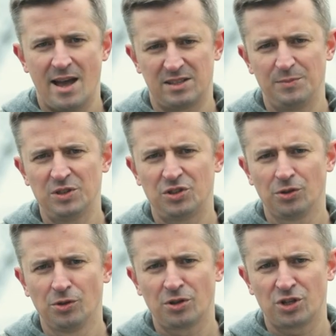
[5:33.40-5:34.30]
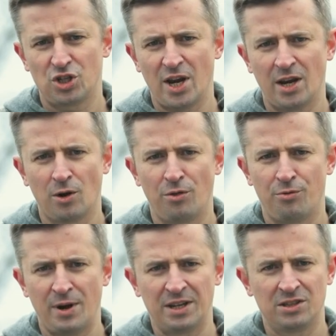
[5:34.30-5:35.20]
As Mr. Lukashenko
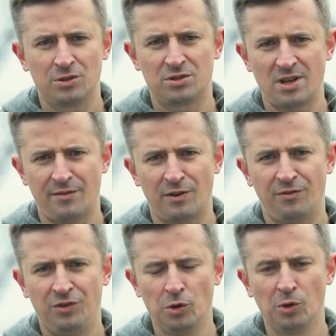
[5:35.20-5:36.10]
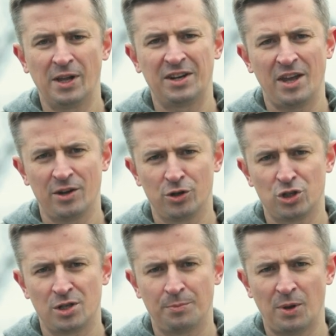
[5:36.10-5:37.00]
threatened to sever fuel and
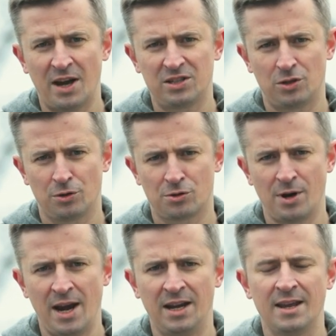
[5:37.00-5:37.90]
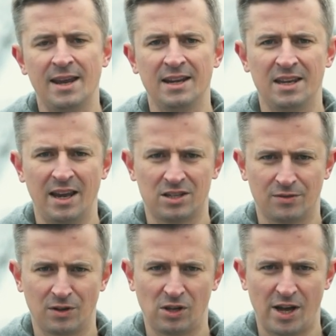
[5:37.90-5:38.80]
energy supplies to Ukraine in case
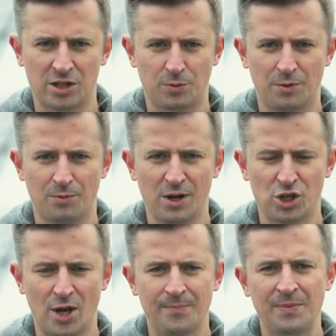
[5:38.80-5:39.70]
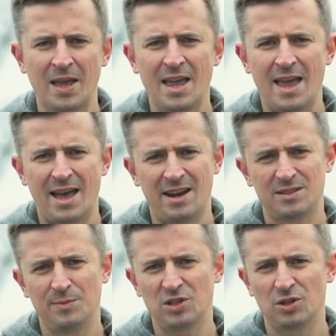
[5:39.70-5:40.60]
of a clash with Russia, and
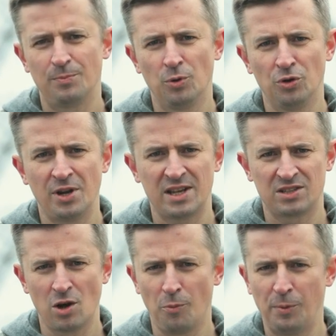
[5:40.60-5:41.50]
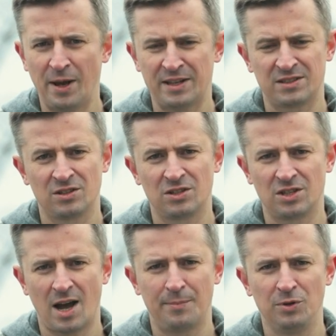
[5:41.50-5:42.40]
as Mr. Putin has no plans to
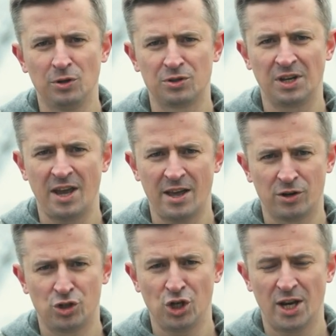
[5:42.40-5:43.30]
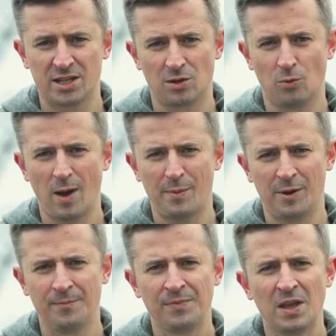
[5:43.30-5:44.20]
stop using energy as a
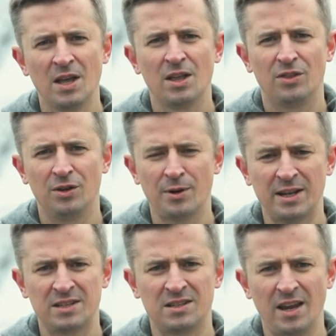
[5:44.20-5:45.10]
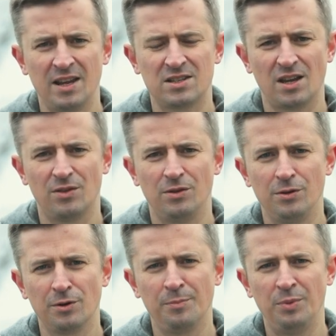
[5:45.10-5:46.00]
weapon, the United States and the
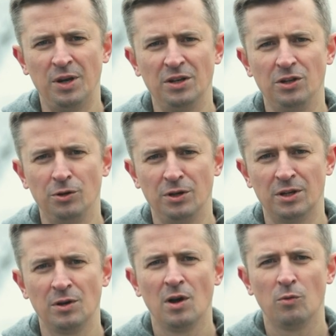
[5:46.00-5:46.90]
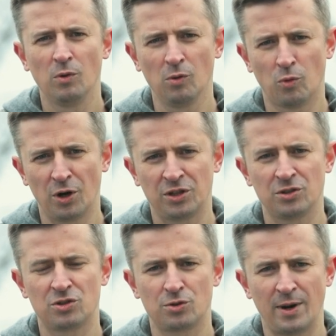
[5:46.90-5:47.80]
European Union will work
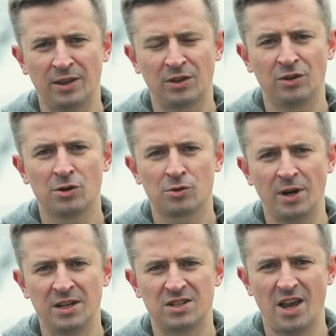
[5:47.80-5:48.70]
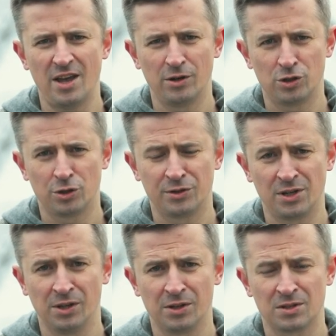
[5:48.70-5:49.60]
to strengthen Ukraine's energy
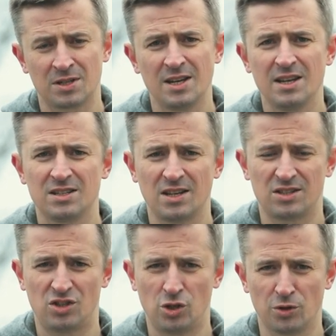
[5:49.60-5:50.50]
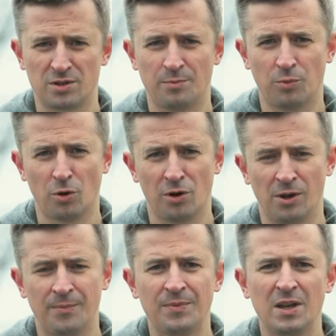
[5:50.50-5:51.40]
resilience, says Joseph Borrell,